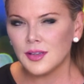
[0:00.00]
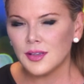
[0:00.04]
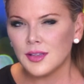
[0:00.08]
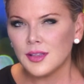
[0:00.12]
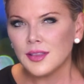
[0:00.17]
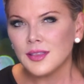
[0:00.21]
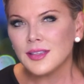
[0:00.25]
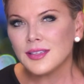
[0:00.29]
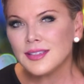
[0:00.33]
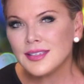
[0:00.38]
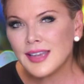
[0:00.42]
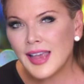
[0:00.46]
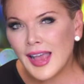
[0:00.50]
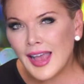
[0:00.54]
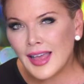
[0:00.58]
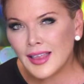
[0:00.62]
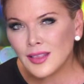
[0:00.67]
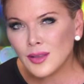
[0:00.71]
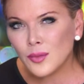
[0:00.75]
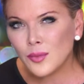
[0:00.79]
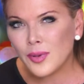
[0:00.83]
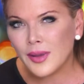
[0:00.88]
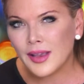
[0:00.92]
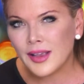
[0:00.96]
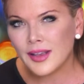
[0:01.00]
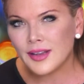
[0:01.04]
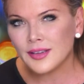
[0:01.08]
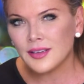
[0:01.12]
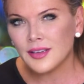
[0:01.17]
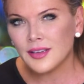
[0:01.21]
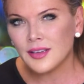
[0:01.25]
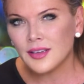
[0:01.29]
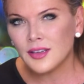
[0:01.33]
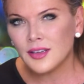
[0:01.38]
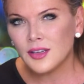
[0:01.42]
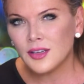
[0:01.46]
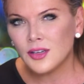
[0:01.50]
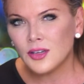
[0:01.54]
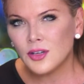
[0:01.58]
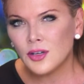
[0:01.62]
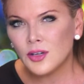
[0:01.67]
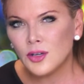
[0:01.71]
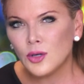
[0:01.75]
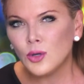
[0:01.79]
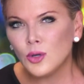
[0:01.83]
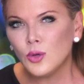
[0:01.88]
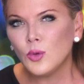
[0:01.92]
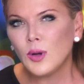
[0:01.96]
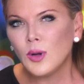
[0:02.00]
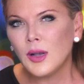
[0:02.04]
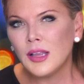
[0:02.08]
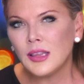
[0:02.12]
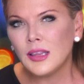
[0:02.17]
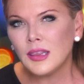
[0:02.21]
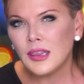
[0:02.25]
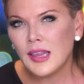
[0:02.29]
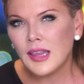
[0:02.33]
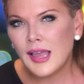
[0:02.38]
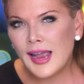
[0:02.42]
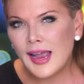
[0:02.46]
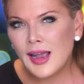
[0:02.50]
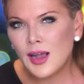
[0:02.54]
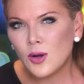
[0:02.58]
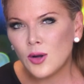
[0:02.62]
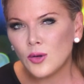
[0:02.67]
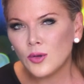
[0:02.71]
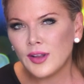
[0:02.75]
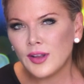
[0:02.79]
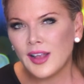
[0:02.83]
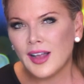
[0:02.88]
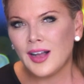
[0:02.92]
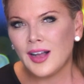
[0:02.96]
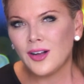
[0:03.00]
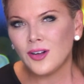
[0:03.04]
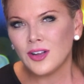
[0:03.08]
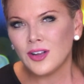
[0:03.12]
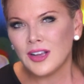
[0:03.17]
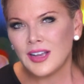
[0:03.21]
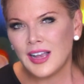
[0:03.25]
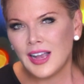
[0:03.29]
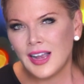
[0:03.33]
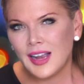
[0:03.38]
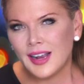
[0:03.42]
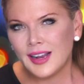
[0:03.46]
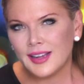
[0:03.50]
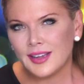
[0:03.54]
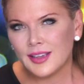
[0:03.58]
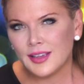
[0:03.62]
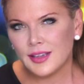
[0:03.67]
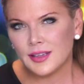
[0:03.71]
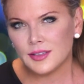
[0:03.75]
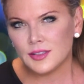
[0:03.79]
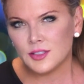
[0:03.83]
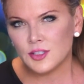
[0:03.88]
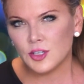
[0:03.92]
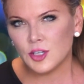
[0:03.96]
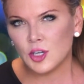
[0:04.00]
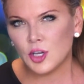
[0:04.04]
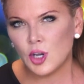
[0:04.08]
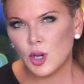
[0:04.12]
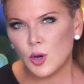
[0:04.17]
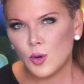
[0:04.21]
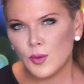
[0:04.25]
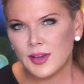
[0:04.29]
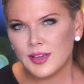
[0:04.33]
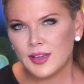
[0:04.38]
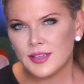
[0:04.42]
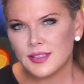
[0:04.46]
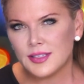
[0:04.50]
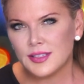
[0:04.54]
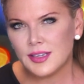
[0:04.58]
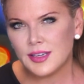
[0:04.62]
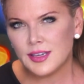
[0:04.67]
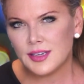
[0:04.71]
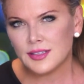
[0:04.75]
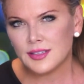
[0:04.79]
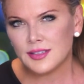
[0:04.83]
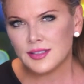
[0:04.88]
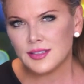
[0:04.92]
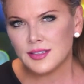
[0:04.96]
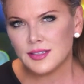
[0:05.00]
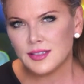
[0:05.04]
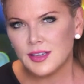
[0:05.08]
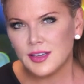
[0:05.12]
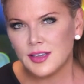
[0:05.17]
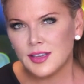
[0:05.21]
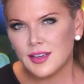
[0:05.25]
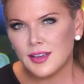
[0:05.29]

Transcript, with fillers: The Taliban, who allowed Al Qaeda to coexist,